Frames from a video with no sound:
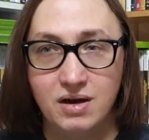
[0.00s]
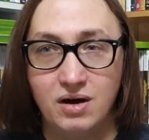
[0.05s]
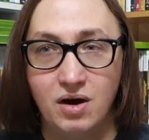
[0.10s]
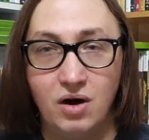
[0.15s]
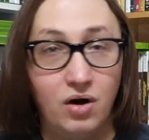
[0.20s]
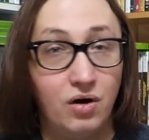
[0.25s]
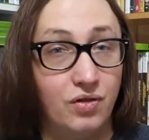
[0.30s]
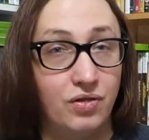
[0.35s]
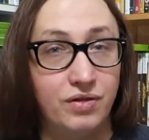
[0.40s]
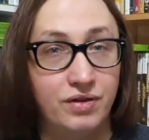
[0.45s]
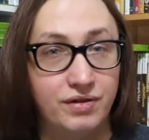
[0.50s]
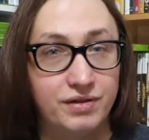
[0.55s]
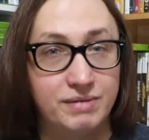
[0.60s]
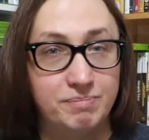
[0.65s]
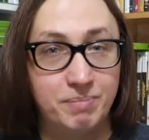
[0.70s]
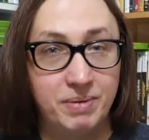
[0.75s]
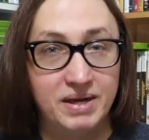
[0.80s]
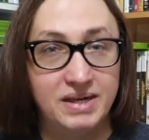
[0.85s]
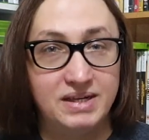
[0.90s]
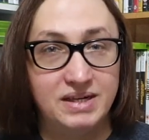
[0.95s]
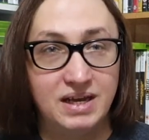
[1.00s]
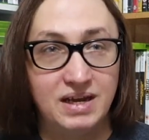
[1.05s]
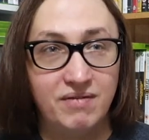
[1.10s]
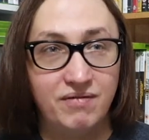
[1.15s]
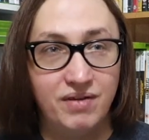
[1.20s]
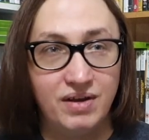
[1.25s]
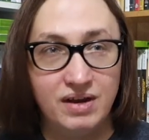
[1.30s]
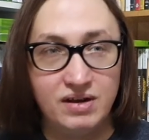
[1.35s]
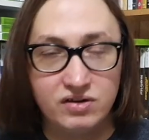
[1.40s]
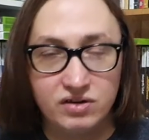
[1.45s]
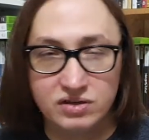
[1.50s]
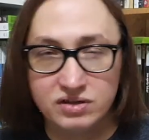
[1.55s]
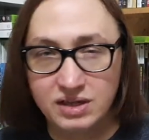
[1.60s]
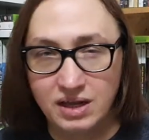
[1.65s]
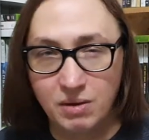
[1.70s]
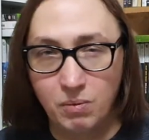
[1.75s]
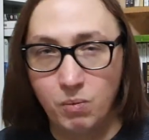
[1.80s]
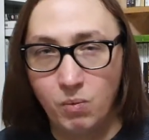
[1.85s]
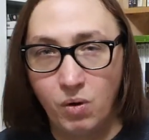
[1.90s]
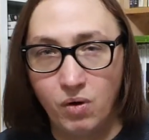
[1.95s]
on the big TV, just
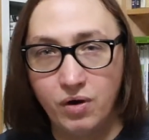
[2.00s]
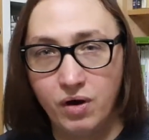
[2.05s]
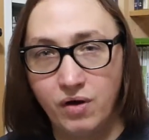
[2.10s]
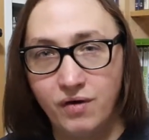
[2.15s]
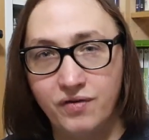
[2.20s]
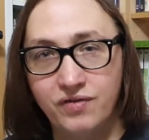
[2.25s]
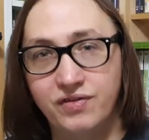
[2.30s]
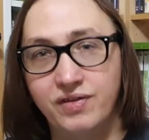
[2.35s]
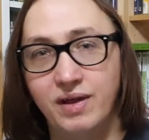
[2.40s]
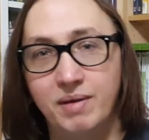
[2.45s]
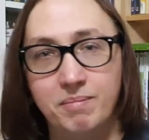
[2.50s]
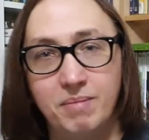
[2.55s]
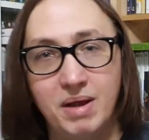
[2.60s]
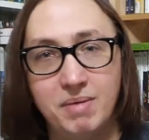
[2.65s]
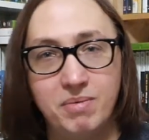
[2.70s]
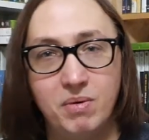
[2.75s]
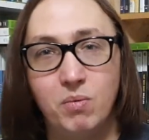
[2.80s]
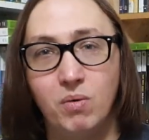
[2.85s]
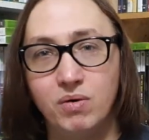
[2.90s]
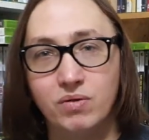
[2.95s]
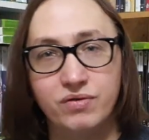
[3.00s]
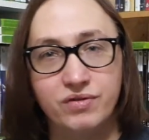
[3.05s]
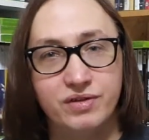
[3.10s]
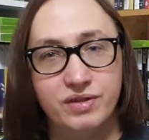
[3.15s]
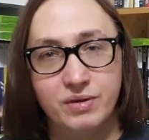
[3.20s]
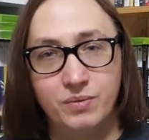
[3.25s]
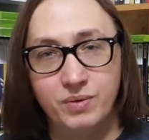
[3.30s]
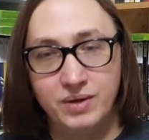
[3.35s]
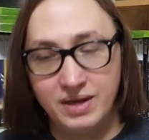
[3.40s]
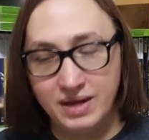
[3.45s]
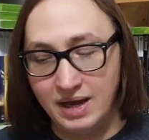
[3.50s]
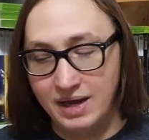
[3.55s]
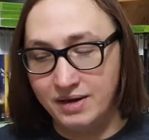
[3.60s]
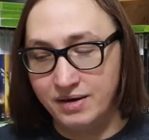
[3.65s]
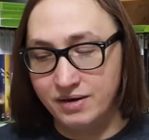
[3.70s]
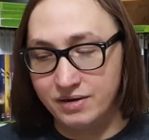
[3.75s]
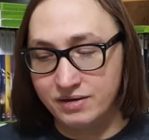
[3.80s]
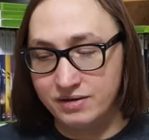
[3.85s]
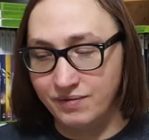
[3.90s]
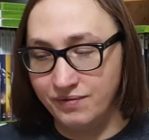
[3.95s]
like one-offs, like maybe once on the weekend
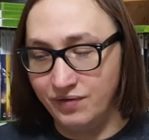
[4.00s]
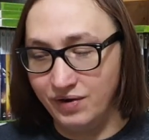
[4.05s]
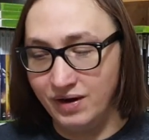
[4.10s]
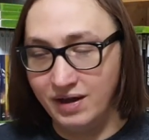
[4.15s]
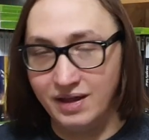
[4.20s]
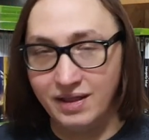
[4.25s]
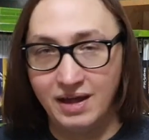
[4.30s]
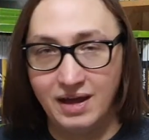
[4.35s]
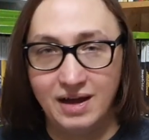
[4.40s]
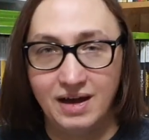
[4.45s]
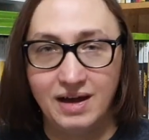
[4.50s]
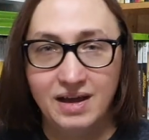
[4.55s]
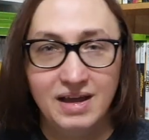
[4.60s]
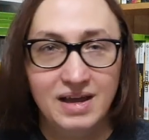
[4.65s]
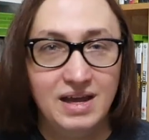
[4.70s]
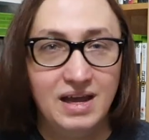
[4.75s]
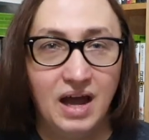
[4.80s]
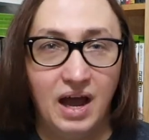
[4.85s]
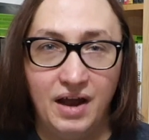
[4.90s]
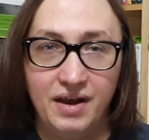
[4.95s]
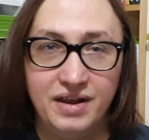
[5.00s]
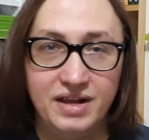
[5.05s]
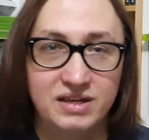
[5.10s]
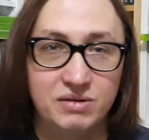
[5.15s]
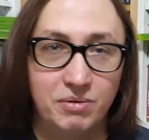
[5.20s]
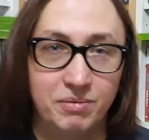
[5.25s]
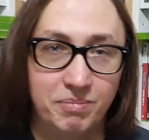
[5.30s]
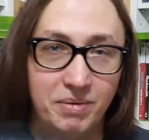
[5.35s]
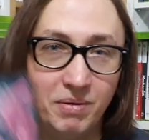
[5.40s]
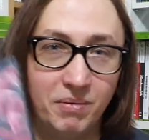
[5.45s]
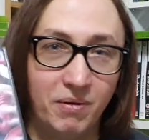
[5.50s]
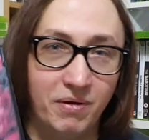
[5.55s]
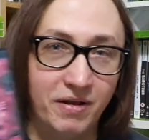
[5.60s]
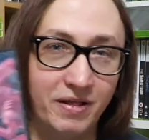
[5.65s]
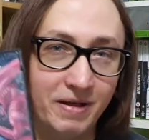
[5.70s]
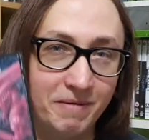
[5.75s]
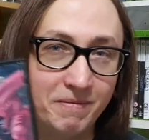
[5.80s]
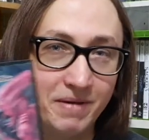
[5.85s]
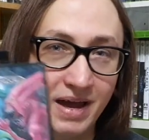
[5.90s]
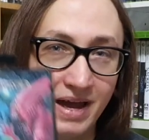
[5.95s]
or something like that. And this would be one of
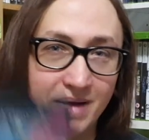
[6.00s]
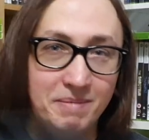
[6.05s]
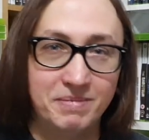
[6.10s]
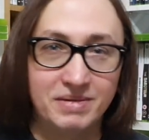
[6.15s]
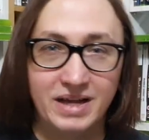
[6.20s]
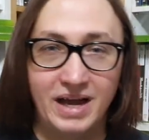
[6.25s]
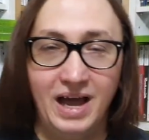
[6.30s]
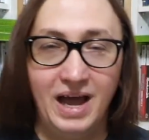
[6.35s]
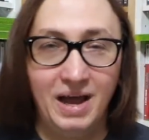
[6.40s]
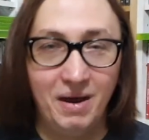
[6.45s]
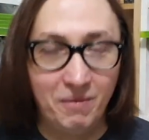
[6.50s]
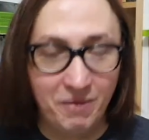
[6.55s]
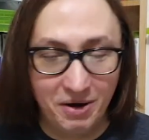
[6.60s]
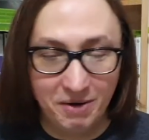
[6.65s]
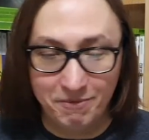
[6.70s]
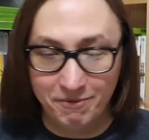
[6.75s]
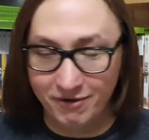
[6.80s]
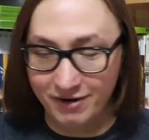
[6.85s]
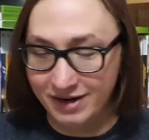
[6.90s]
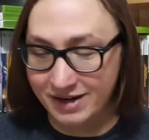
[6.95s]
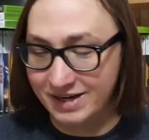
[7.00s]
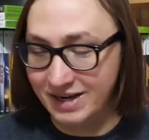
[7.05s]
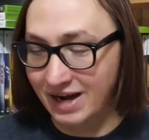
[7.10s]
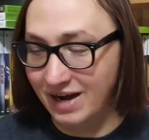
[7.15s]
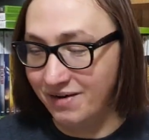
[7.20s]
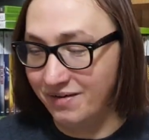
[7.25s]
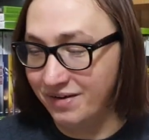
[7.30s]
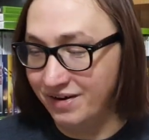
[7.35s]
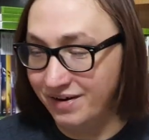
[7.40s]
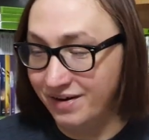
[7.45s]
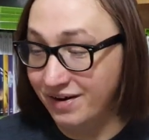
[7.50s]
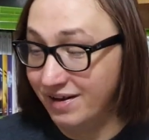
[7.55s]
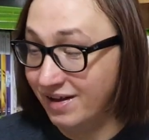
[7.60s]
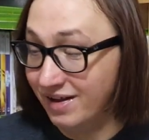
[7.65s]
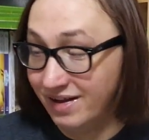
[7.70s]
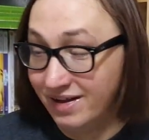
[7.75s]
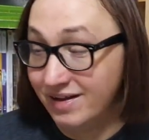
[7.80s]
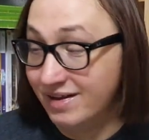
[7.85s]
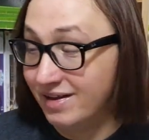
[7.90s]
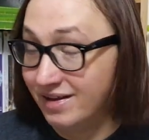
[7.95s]
them games that I would bring down and
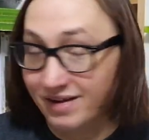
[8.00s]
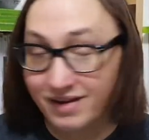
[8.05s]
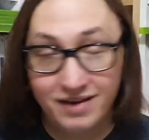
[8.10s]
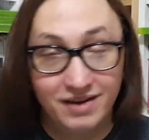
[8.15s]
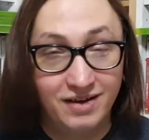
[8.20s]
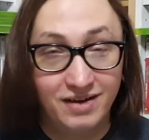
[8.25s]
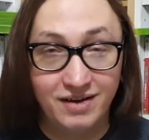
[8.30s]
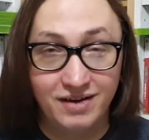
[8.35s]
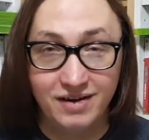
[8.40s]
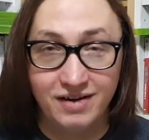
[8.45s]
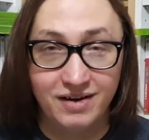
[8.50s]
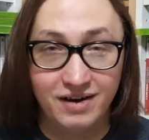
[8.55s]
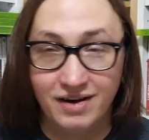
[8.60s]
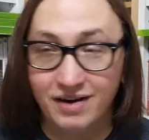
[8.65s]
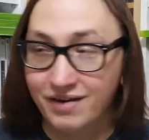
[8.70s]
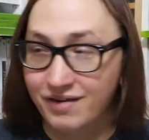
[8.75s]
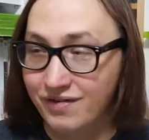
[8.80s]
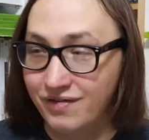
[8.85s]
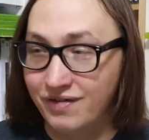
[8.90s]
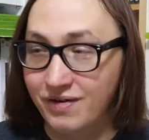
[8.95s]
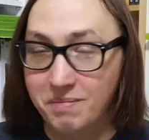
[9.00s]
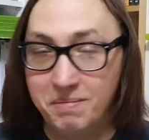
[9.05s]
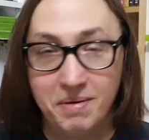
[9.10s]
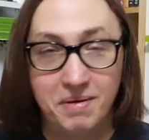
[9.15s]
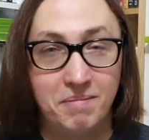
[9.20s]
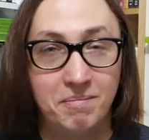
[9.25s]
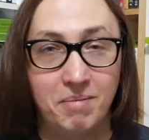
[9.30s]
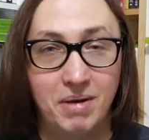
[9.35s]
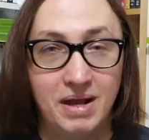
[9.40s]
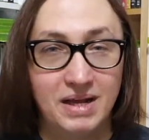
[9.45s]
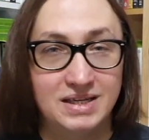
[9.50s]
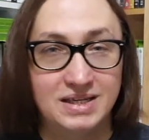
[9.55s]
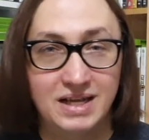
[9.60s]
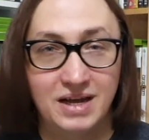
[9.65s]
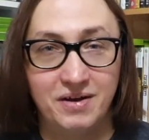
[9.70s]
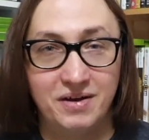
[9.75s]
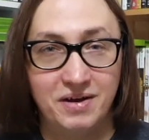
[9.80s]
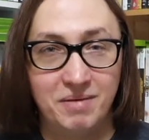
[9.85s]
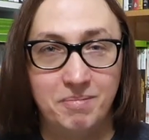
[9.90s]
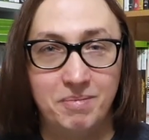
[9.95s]
flipping blast
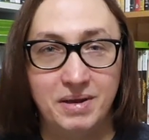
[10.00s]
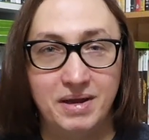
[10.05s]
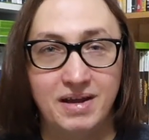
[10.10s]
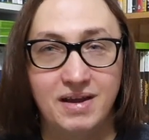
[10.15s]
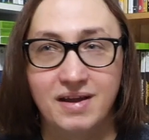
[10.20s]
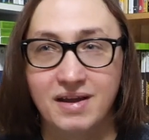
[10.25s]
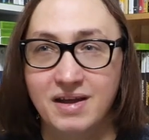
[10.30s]
out on a big